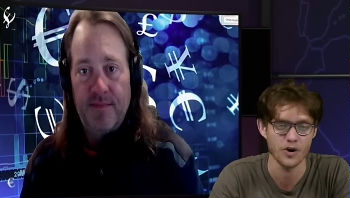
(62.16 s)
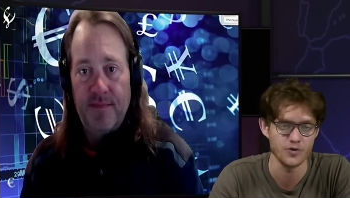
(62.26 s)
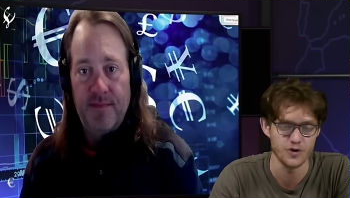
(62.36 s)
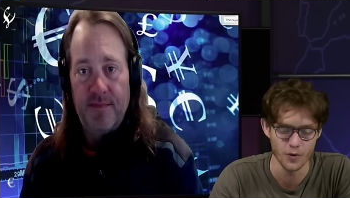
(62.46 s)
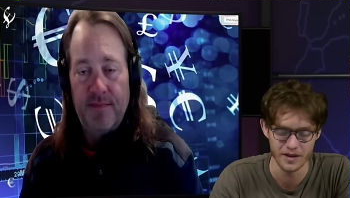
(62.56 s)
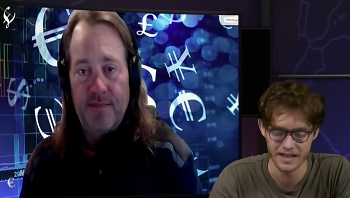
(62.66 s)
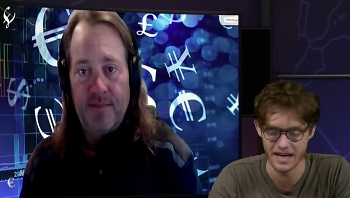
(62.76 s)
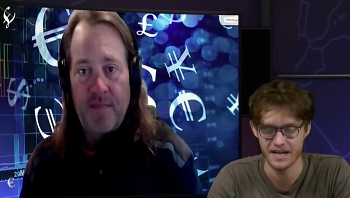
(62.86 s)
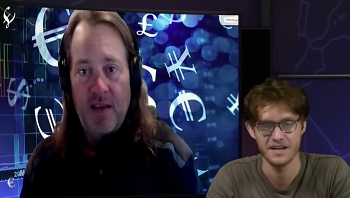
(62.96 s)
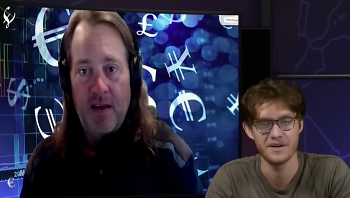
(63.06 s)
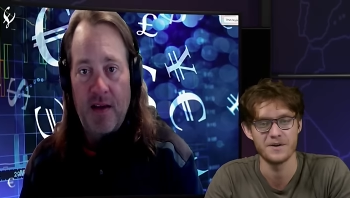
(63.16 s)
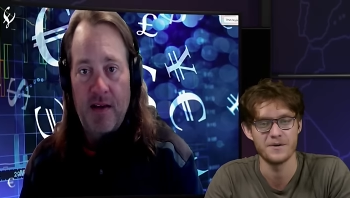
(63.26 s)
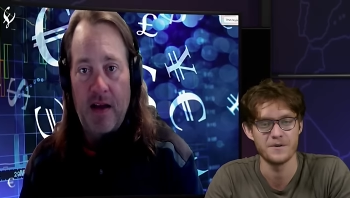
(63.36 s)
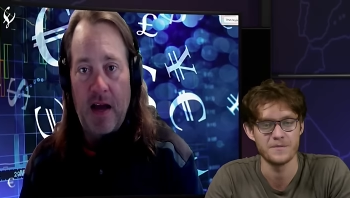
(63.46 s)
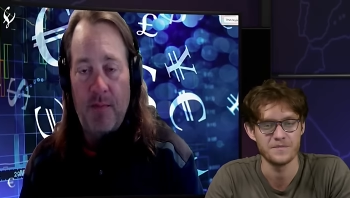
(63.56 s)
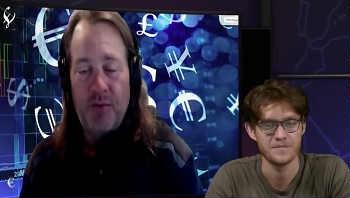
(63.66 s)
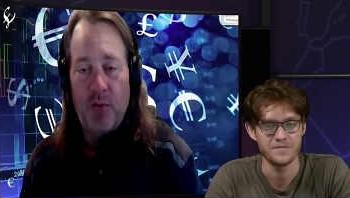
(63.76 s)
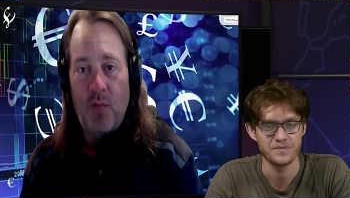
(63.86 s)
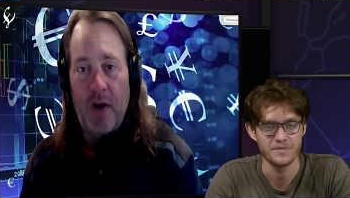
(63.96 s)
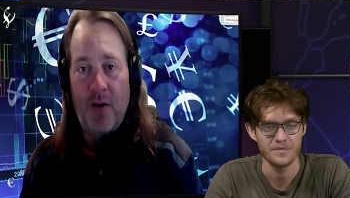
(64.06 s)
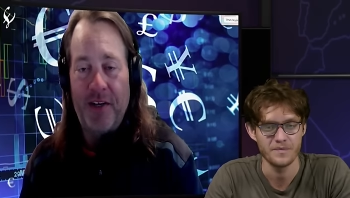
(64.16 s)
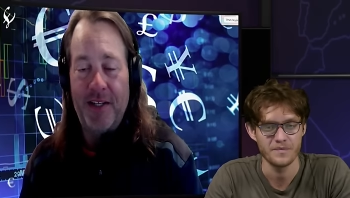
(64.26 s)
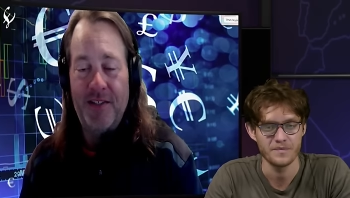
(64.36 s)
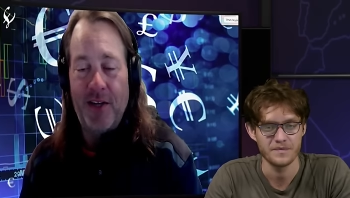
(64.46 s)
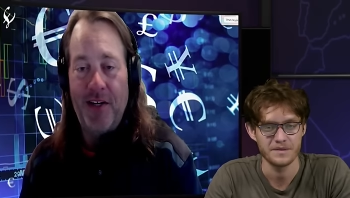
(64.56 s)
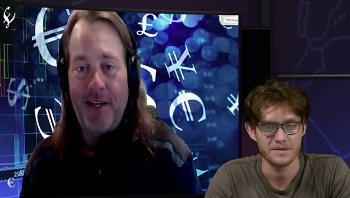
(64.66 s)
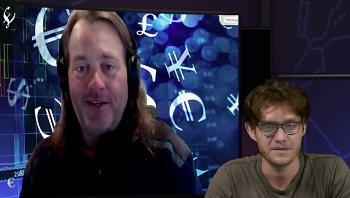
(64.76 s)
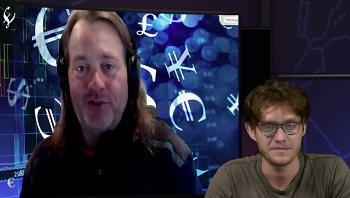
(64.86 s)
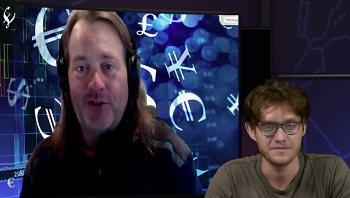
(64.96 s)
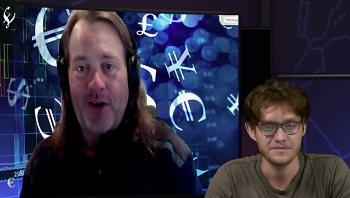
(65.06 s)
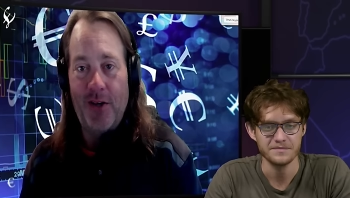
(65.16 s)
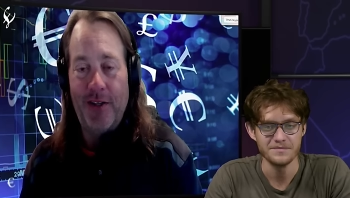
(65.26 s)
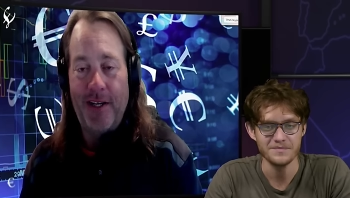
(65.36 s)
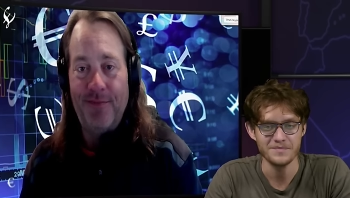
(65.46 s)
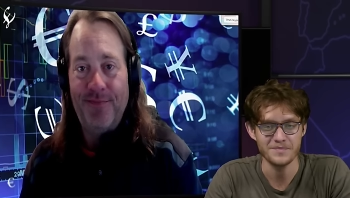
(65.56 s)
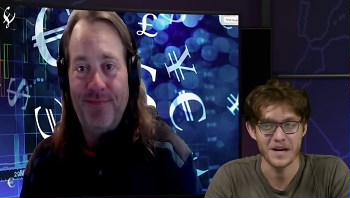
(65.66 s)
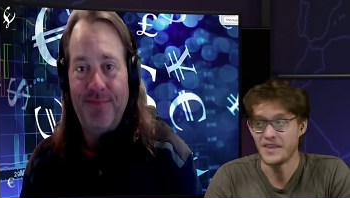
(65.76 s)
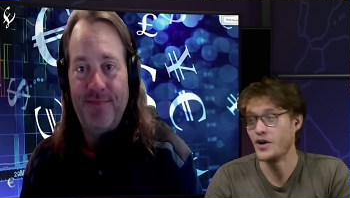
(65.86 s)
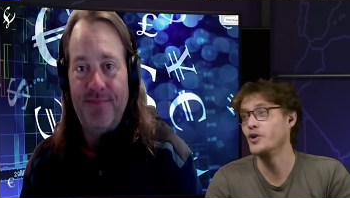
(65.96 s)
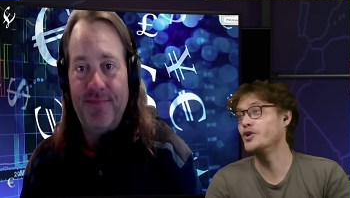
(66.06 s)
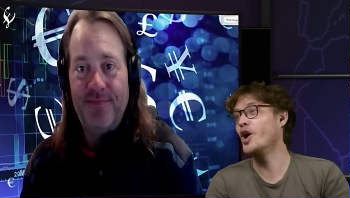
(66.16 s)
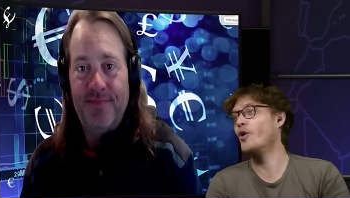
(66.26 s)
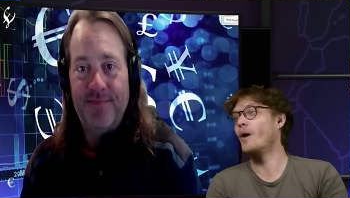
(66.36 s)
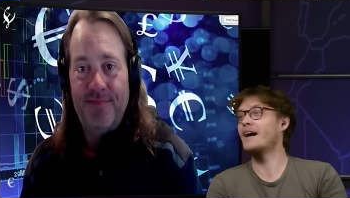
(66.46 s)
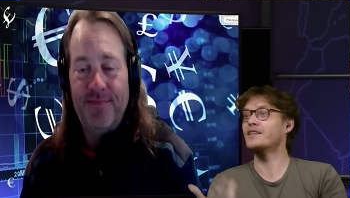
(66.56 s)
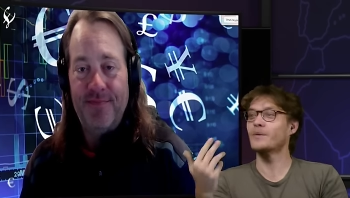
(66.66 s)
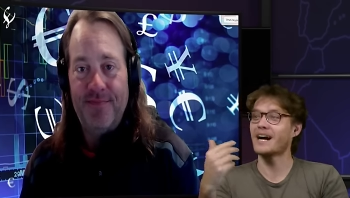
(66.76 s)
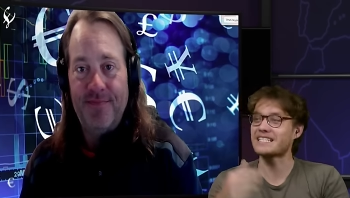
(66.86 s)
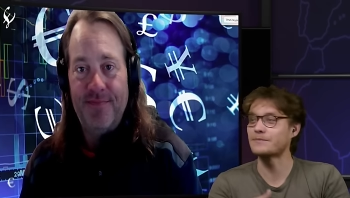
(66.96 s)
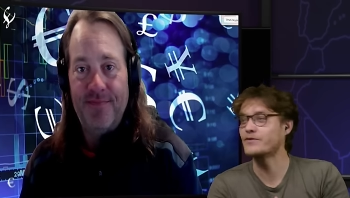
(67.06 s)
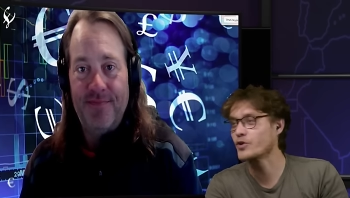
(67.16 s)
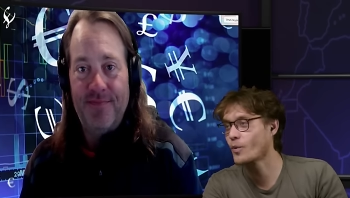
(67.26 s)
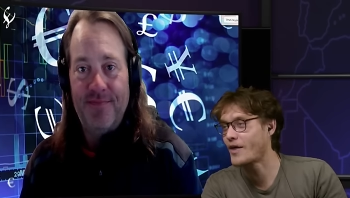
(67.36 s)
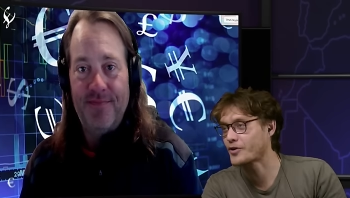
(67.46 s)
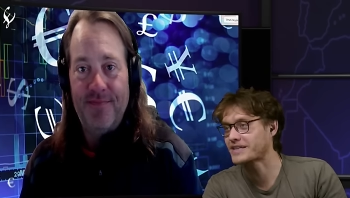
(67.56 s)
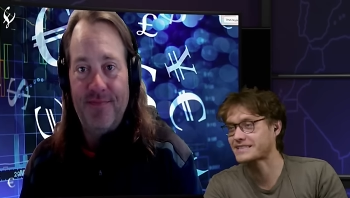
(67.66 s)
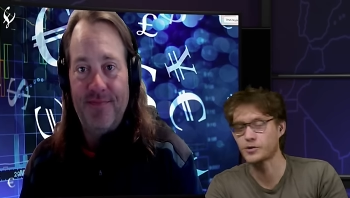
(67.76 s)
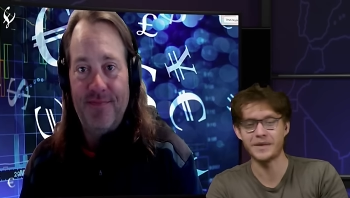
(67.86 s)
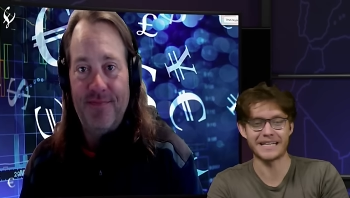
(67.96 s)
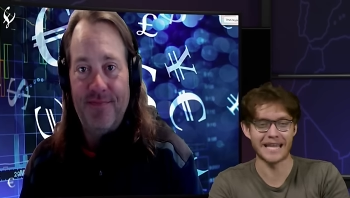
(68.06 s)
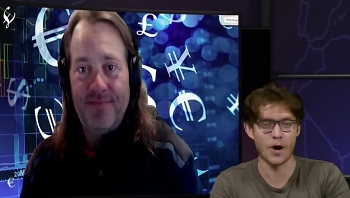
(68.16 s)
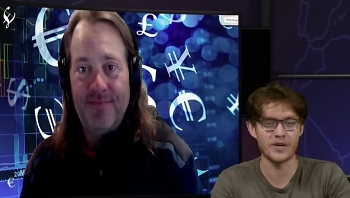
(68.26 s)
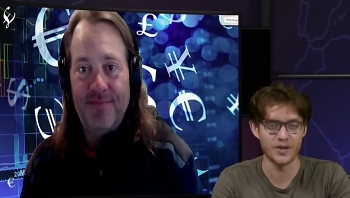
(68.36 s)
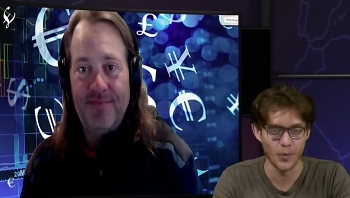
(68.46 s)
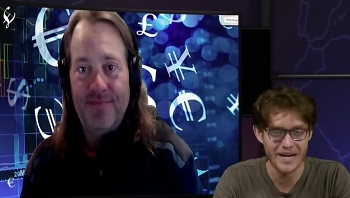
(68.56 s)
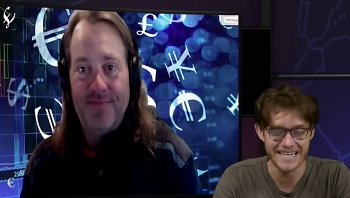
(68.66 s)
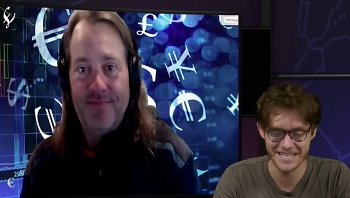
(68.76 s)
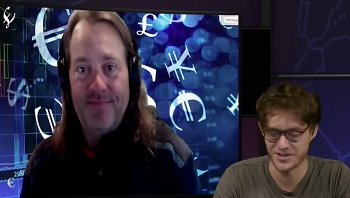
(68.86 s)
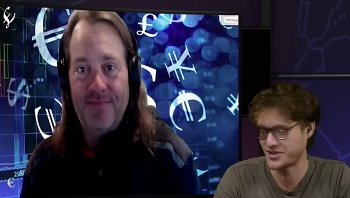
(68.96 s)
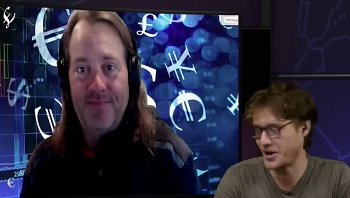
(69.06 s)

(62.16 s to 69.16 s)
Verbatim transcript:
Speaker 1: doing today?
Speaker 2: I'm doing well. We got a sunny day in
Speaker 1: Chicagoland. There you go. I think we got some of your weather because it's a little bit cloudy and windy, so